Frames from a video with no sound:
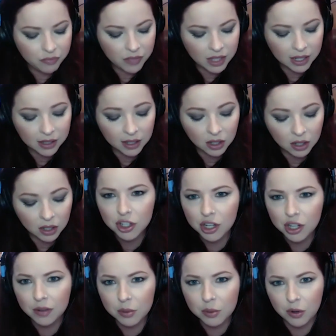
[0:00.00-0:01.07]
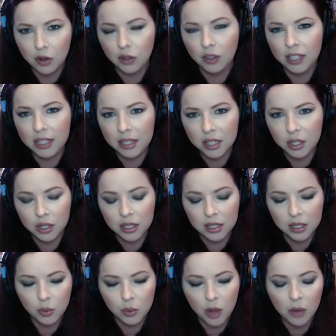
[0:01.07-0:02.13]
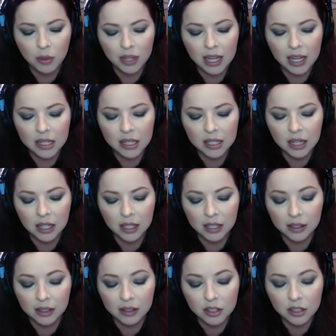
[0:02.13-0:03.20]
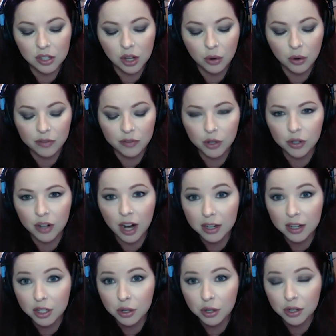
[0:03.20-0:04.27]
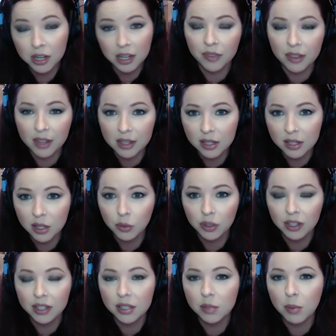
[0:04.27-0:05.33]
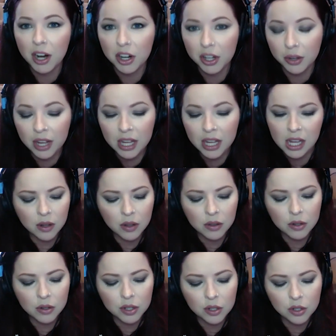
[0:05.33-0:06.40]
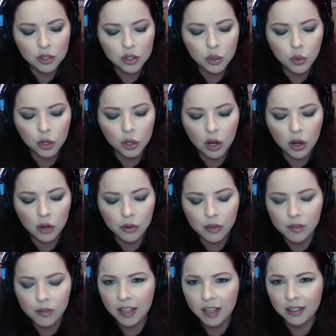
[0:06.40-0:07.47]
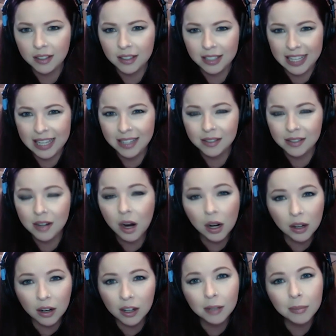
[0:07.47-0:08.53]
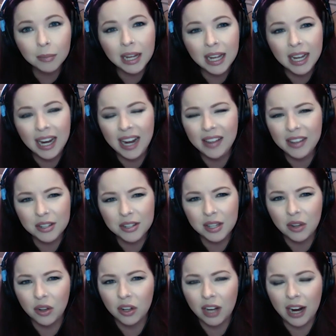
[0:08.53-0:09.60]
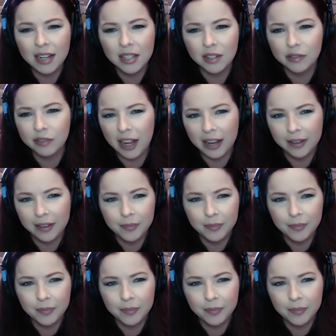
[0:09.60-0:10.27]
And I'll share this with our elite students as well when they get stuck. And so if you're not a student, this is going to really inspire you. There's a store called think geek dot com, and they just sell all kinds of like